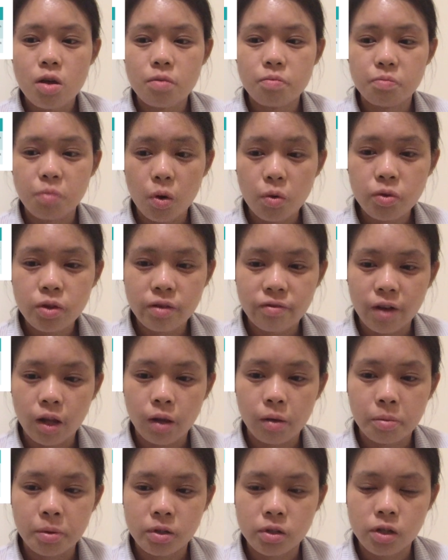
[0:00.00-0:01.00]
Both
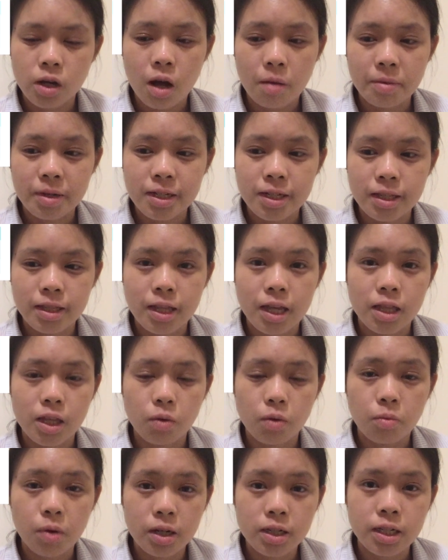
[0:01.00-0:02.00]
developers commented that they
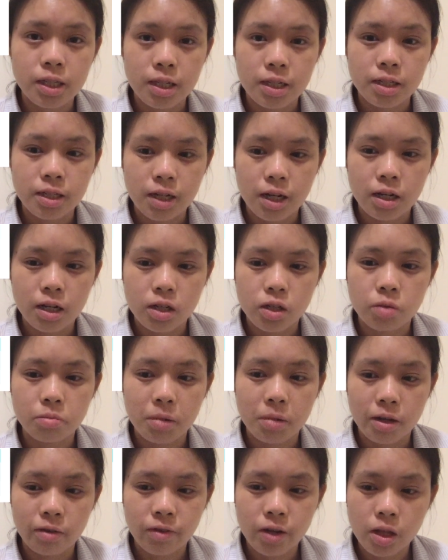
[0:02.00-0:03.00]
wanted this data to
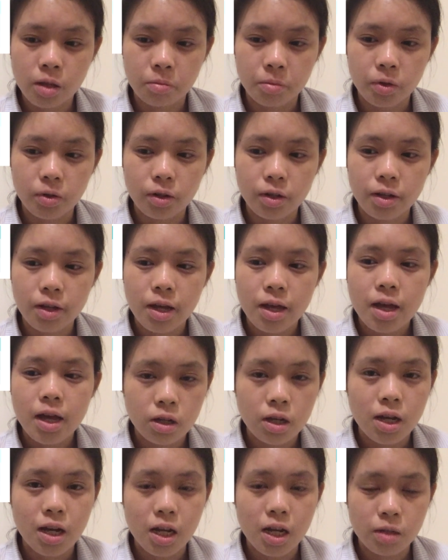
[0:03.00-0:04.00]
be available,
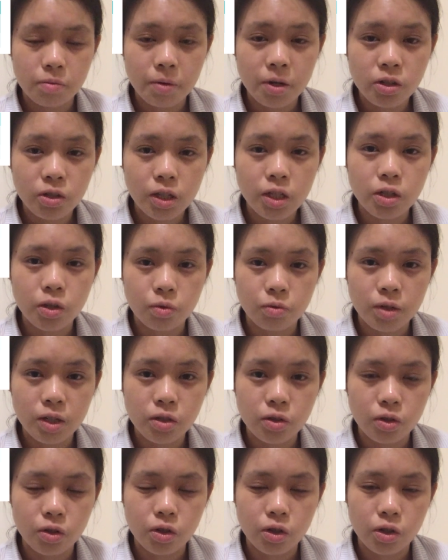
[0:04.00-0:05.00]
especially to
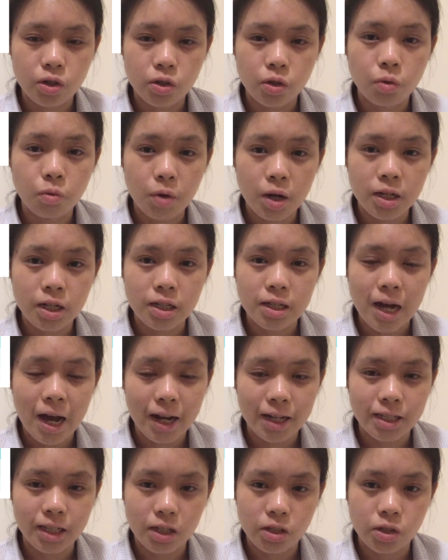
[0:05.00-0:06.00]
researchers who wanted
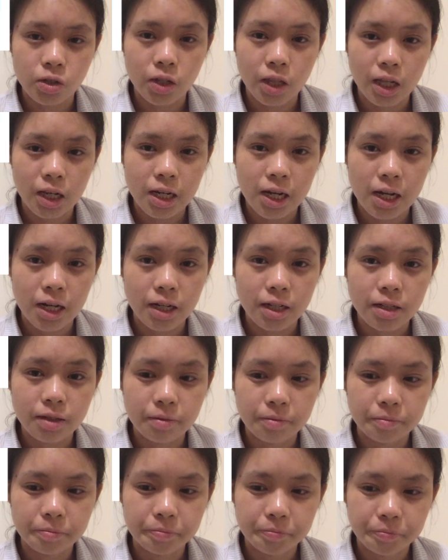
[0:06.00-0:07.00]
access to the data.
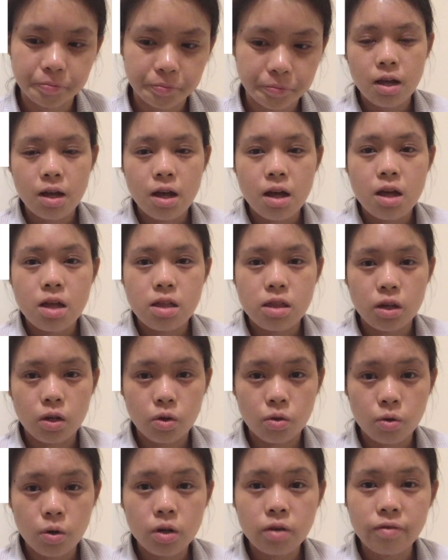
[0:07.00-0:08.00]
The
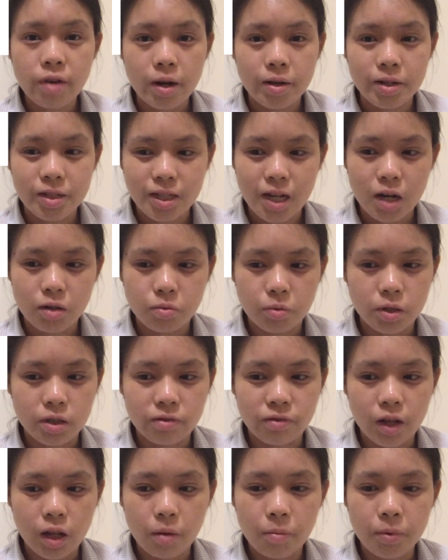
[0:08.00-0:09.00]
coronavirus dashboard
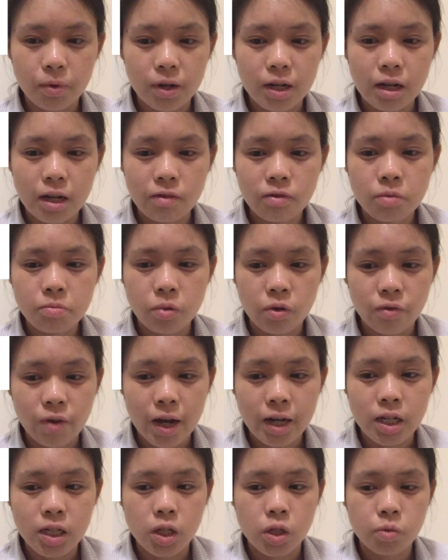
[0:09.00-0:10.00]
developer even
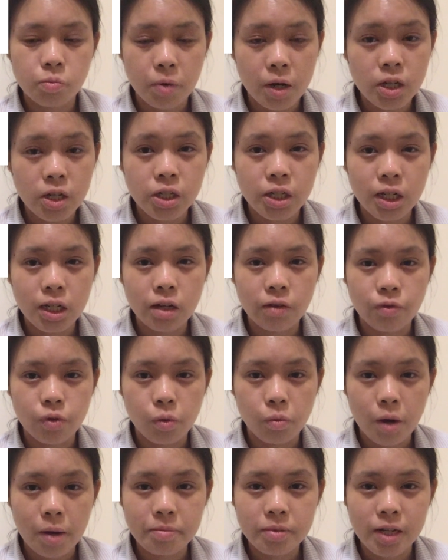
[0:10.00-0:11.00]
provided a spreadsheet of the
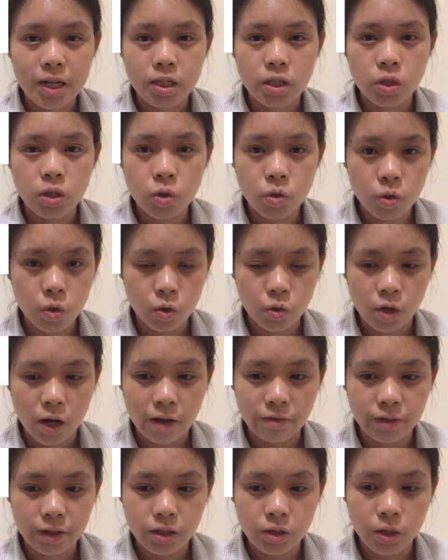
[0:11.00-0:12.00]
website's user
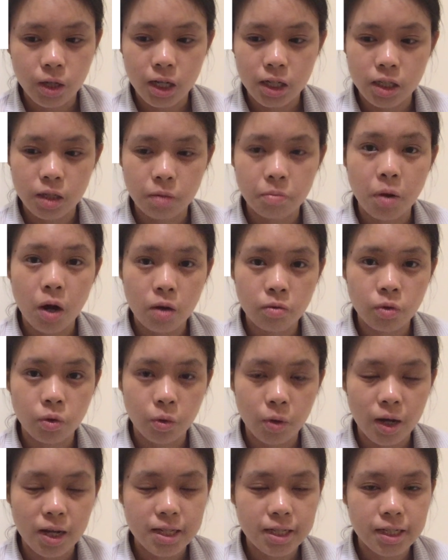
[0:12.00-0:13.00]
traffic to us upon
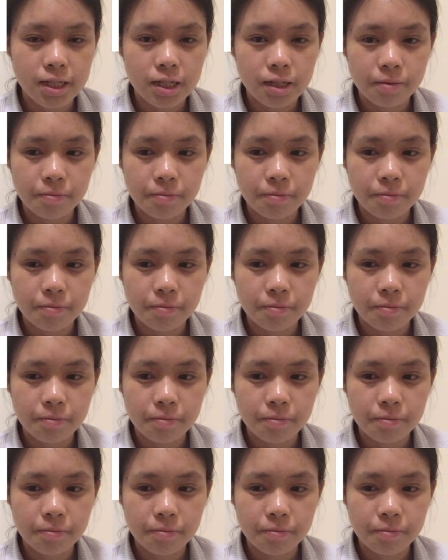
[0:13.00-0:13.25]
request.